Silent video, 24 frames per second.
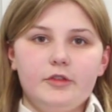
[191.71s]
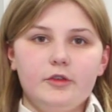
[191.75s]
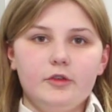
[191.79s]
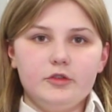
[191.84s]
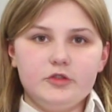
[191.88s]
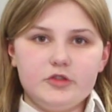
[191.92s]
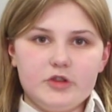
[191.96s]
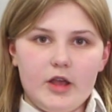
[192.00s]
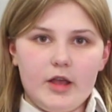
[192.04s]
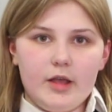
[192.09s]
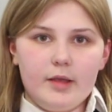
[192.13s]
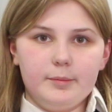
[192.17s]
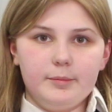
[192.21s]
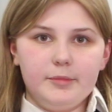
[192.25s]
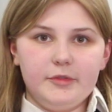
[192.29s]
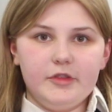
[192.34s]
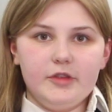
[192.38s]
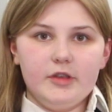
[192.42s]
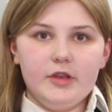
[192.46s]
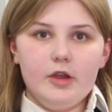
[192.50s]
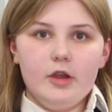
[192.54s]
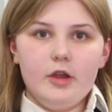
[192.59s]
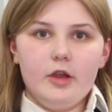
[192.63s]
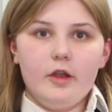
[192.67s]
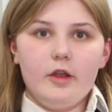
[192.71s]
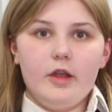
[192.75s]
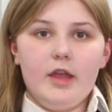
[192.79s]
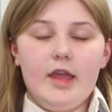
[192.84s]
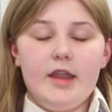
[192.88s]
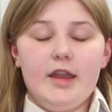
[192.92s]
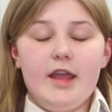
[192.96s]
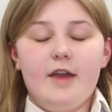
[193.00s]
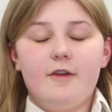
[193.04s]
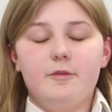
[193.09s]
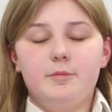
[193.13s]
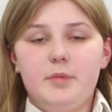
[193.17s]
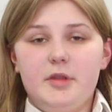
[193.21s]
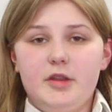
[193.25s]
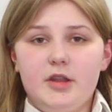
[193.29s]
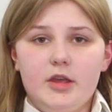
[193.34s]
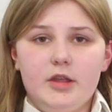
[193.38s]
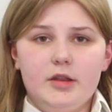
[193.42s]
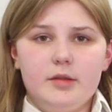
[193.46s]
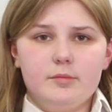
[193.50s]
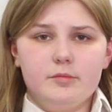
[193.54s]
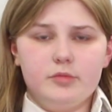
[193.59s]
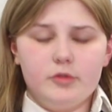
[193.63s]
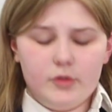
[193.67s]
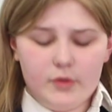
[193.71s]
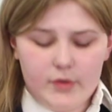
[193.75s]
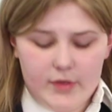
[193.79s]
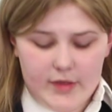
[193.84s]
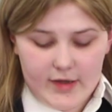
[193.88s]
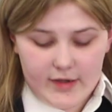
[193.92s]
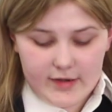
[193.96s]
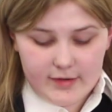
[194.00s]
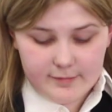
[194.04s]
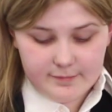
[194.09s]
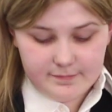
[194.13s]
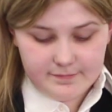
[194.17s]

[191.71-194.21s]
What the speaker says: their jobs and have been unemployed.